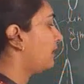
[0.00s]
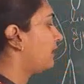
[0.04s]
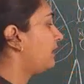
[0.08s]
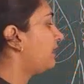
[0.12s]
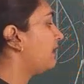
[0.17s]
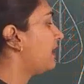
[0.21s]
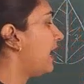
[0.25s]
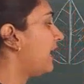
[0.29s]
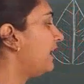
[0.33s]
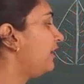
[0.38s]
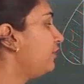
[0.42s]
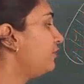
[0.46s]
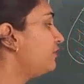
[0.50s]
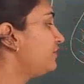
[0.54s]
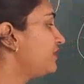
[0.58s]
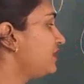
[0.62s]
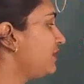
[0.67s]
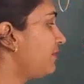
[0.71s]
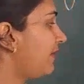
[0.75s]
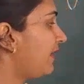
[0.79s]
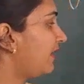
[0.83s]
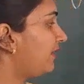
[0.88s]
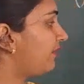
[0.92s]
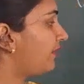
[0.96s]
line of
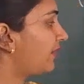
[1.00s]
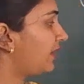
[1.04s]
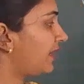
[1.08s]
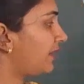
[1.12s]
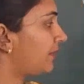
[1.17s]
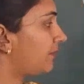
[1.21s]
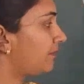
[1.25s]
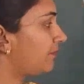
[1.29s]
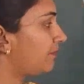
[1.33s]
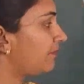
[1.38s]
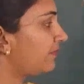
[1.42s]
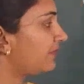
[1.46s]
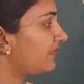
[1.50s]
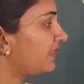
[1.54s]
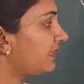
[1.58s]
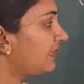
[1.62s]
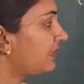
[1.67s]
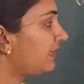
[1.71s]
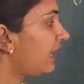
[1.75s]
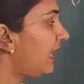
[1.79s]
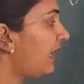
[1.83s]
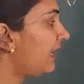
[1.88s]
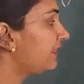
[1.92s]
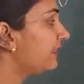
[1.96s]
symmetry
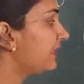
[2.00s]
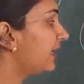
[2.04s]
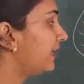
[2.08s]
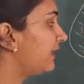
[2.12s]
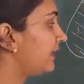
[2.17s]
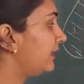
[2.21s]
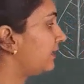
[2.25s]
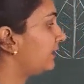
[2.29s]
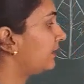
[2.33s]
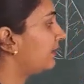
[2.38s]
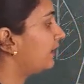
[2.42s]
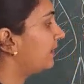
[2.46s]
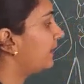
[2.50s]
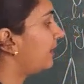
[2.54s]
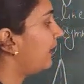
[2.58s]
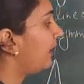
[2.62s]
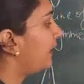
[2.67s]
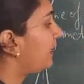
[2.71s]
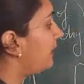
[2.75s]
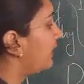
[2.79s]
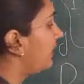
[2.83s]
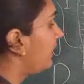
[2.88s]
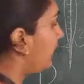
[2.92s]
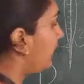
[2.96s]
like that. In